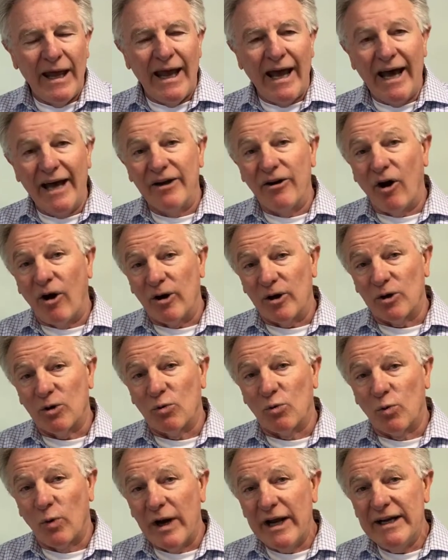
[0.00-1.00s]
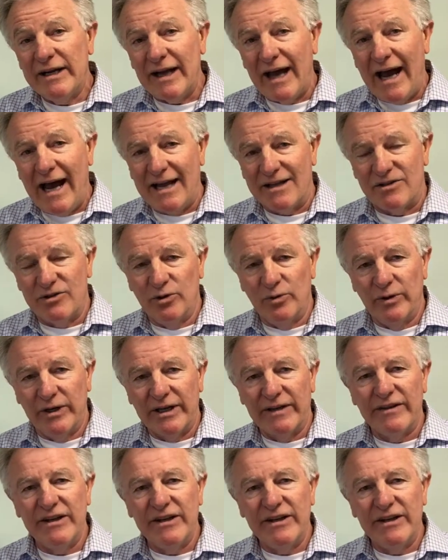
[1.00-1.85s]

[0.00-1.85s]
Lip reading: and are great at doing.